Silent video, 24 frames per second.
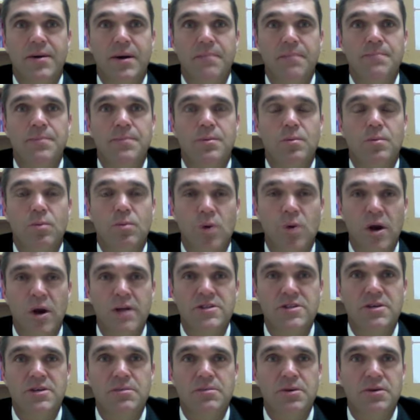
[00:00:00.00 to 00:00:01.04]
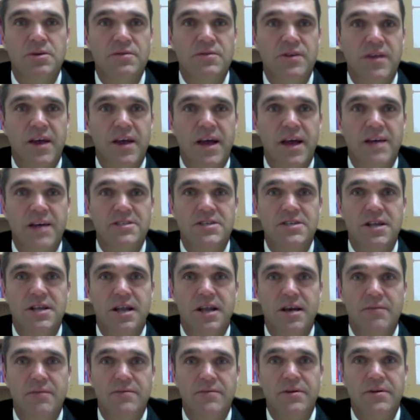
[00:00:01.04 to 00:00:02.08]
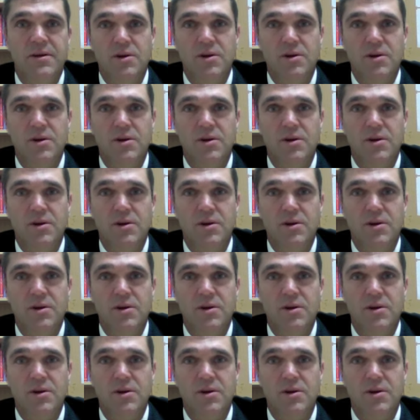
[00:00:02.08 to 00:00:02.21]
up, why don't you move to the house you love?